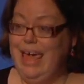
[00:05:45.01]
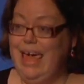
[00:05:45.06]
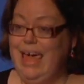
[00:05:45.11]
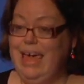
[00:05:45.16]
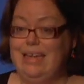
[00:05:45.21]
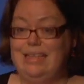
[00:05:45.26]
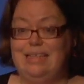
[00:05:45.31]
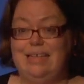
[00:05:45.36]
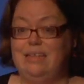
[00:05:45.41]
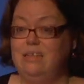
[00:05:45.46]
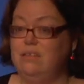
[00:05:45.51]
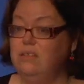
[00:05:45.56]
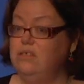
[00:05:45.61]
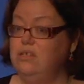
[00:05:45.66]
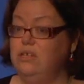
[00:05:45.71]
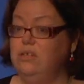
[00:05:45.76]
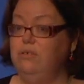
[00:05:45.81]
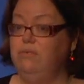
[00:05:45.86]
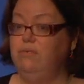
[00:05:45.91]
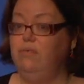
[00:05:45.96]
It didn't
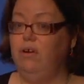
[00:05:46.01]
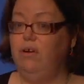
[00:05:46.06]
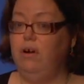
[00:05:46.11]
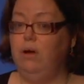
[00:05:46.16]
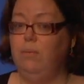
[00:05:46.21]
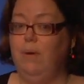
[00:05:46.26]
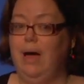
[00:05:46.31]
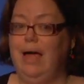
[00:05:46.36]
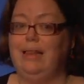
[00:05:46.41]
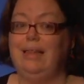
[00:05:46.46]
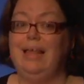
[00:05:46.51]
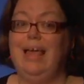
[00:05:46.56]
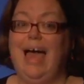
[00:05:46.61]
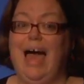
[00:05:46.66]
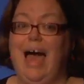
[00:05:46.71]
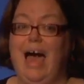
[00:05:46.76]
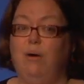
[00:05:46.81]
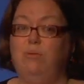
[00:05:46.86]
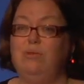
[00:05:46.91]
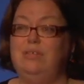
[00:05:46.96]
do very well.
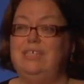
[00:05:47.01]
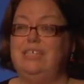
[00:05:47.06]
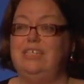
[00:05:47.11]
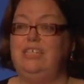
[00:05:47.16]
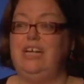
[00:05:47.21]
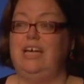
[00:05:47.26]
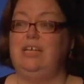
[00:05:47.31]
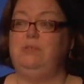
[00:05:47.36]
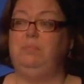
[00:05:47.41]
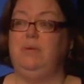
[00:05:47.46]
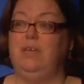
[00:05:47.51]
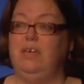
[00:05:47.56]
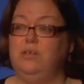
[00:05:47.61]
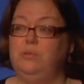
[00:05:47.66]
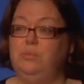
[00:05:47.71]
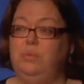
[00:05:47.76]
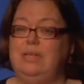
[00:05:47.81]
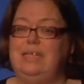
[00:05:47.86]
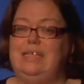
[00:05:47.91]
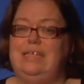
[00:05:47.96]
I would suggest
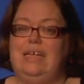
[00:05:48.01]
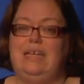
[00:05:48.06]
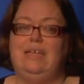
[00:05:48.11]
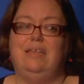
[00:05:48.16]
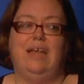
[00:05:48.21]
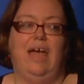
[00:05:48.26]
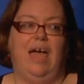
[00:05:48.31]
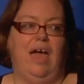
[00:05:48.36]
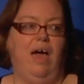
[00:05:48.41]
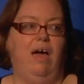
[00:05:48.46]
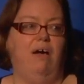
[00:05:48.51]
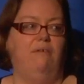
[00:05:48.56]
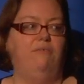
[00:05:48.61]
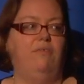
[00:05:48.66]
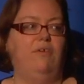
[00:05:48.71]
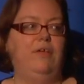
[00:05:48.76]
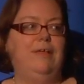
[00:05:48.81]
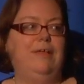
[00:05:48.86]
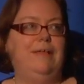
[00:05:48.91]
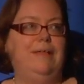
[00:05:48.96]
because we didn't have